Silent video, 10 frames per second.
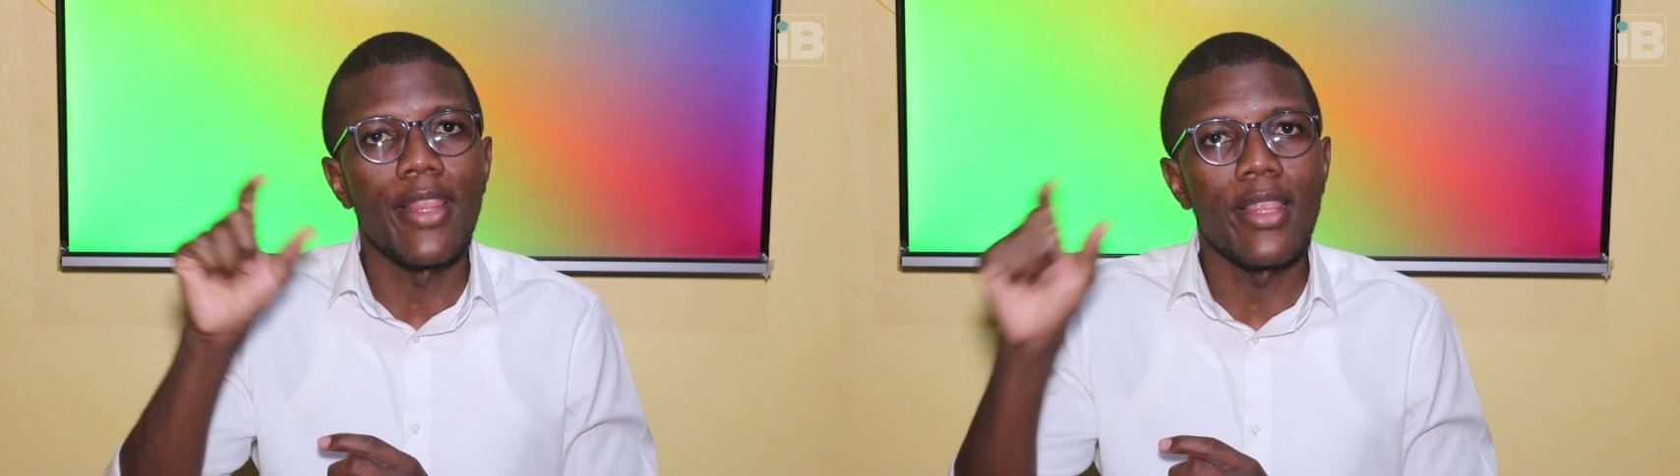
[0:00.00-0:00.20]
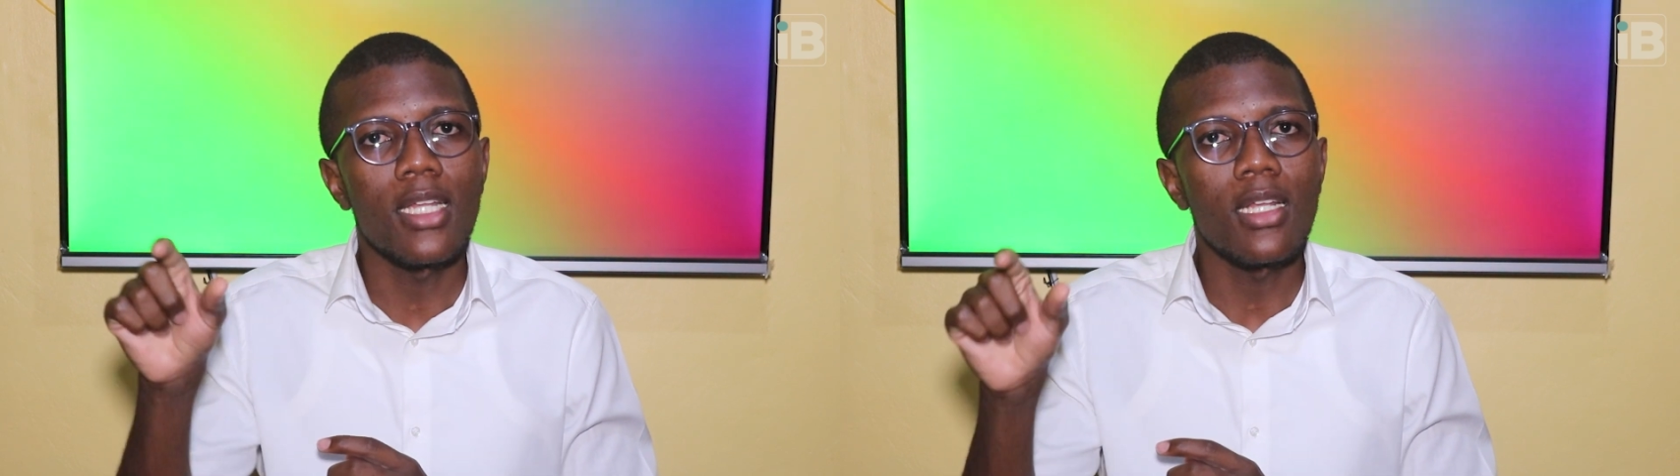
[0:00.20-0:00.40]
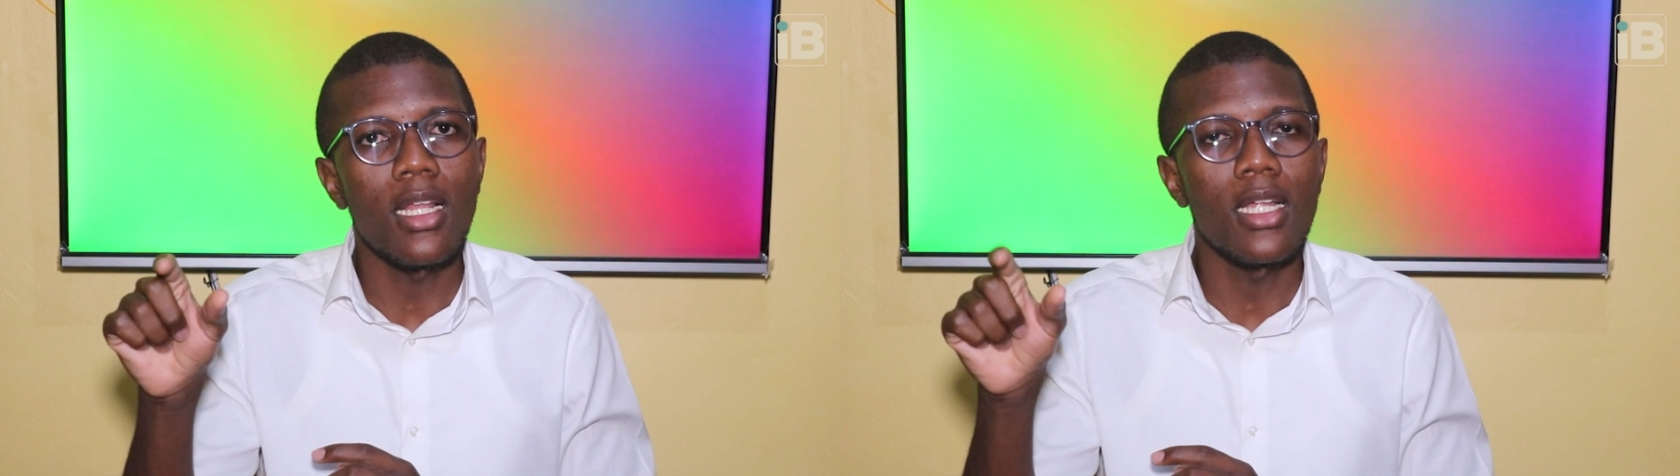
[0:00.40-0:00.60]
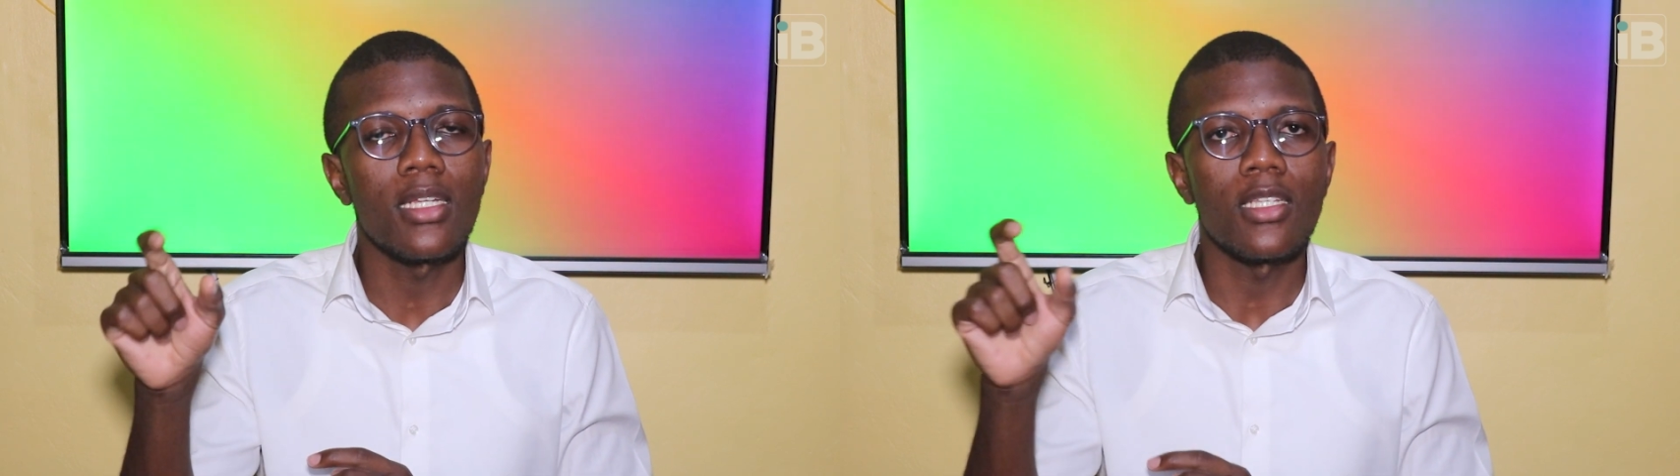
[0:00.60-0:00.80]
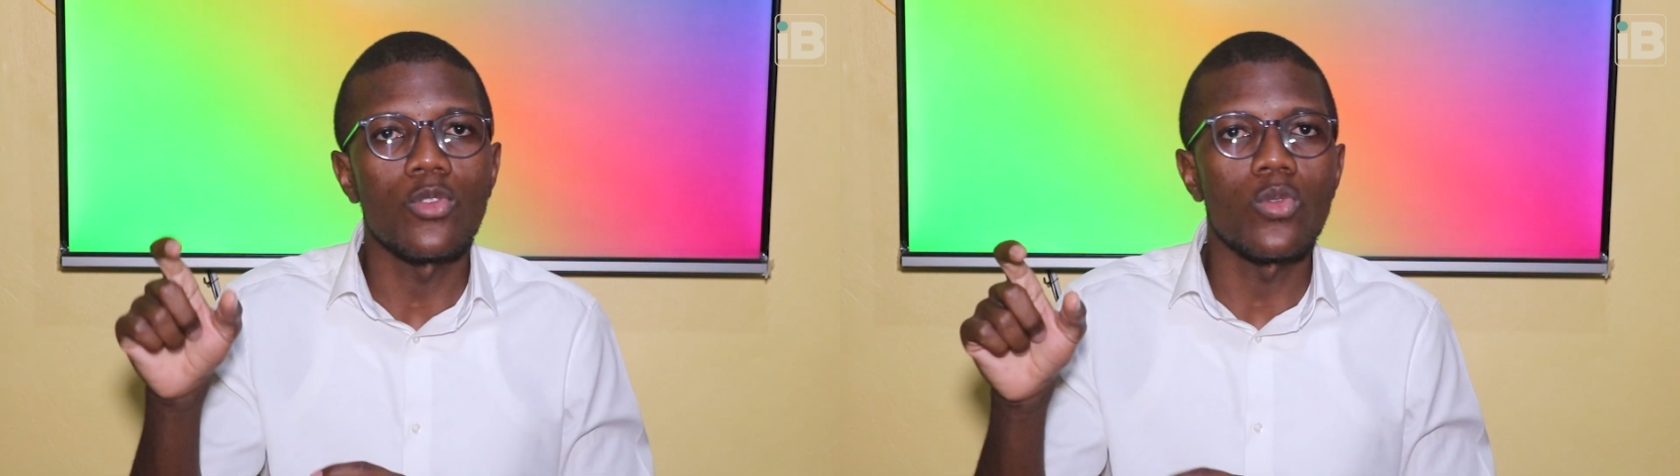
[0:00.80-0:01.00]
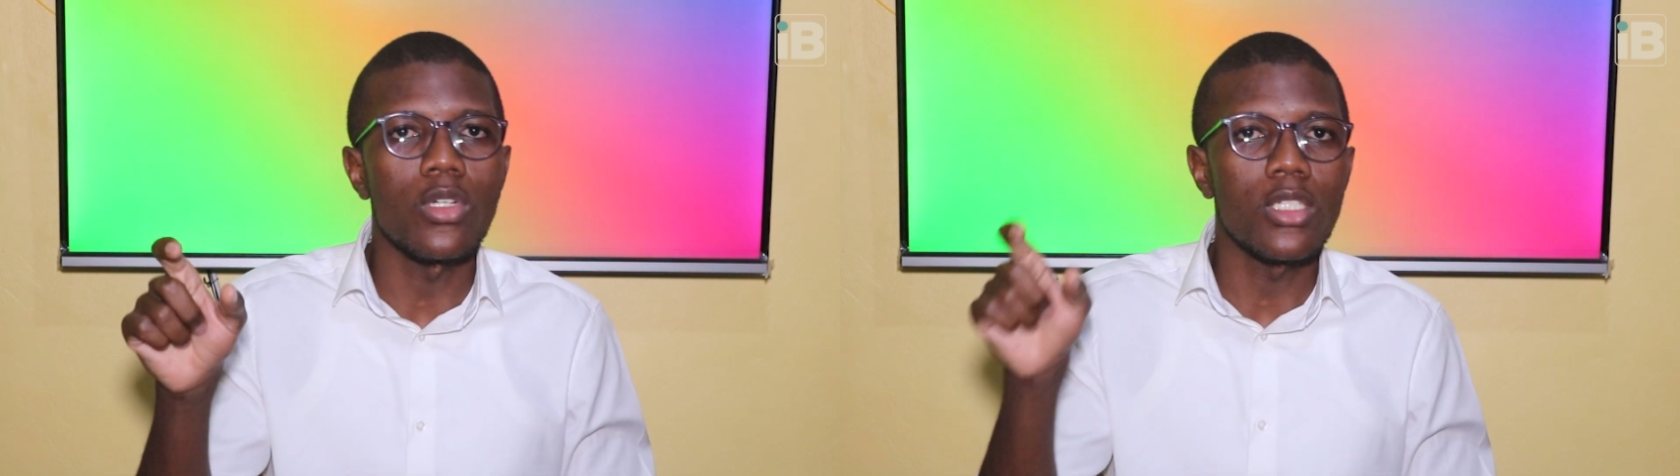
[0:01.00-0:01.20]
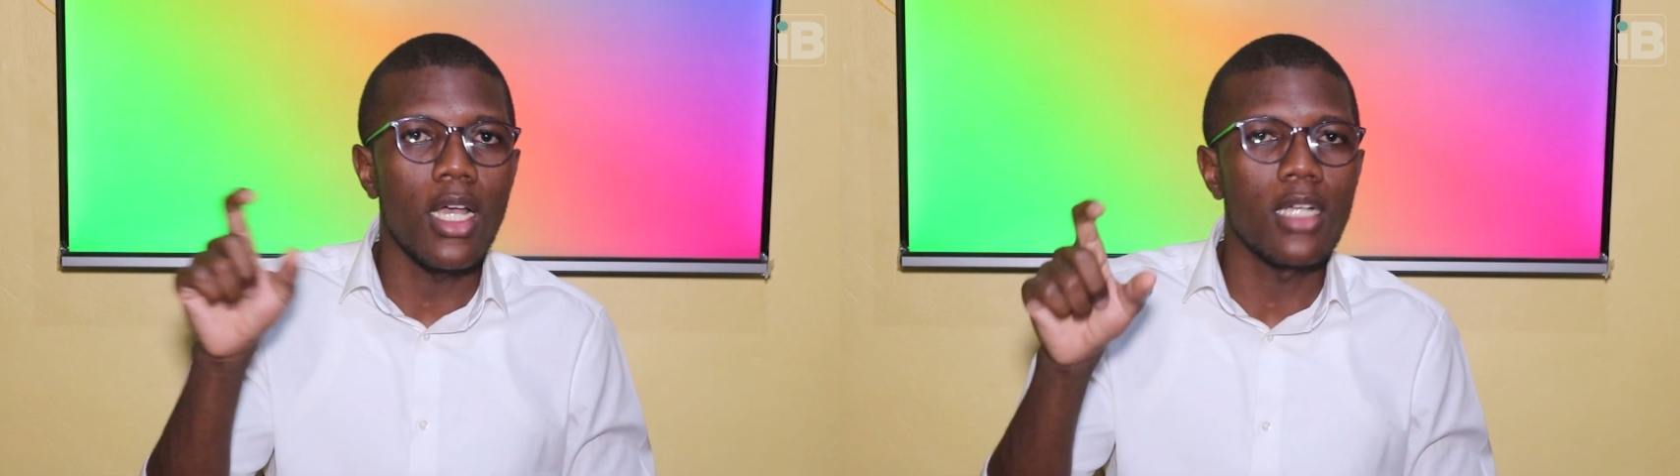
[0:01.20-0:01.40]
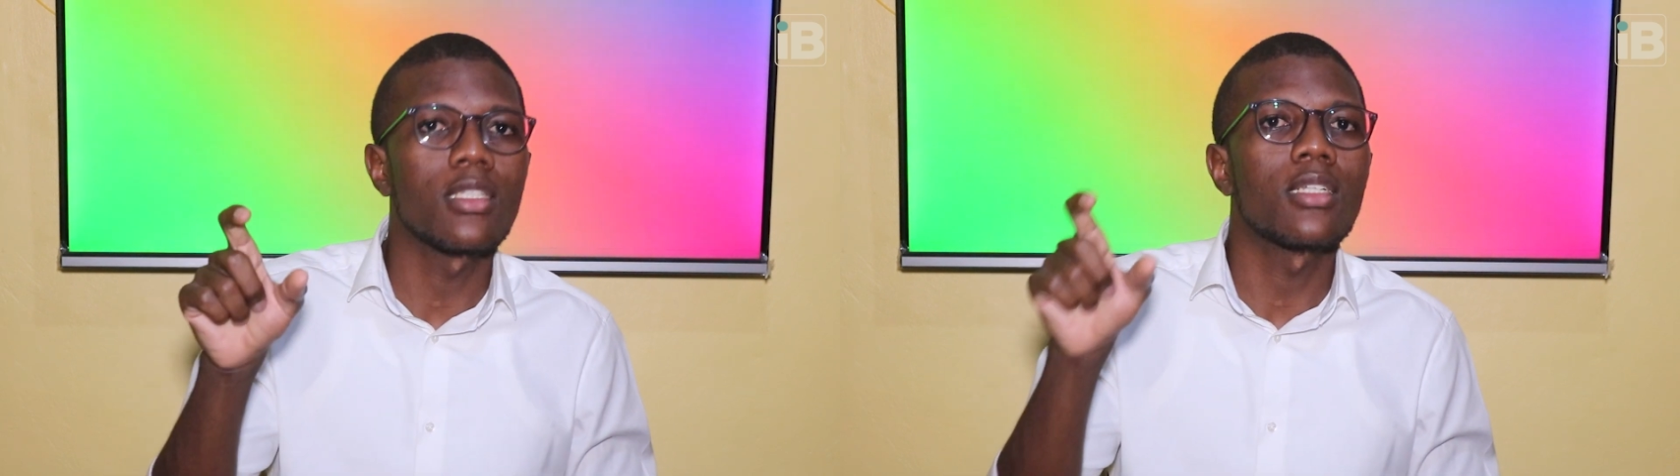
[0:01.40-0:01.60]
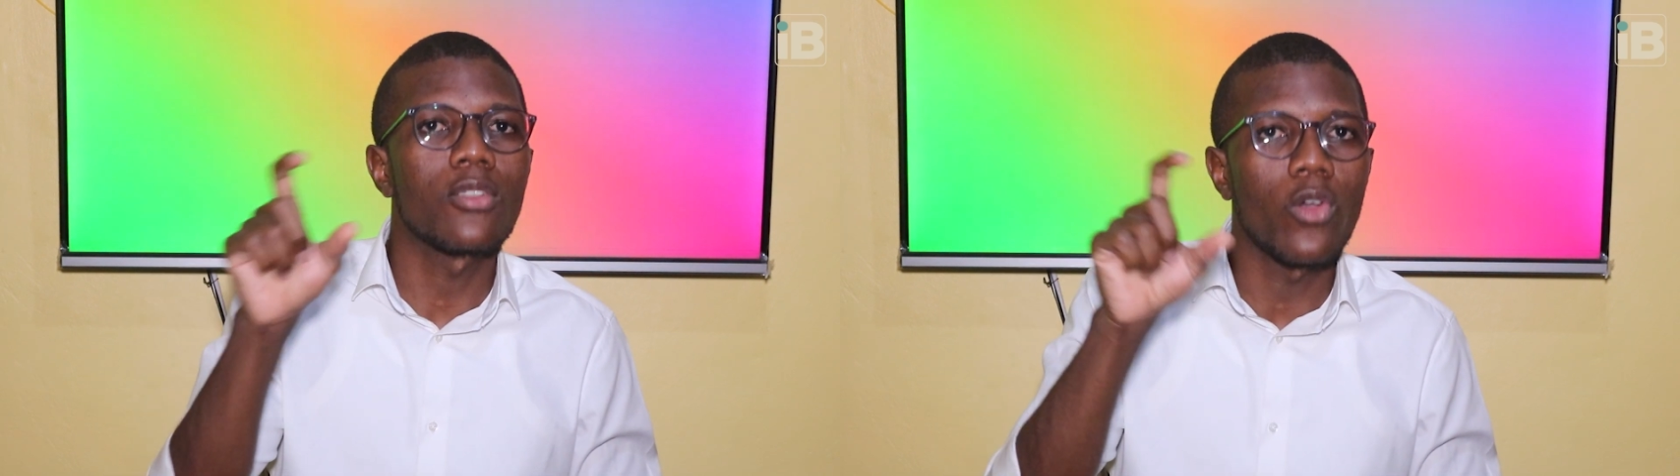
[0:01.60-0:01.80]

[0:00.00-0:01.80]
that land is what acts as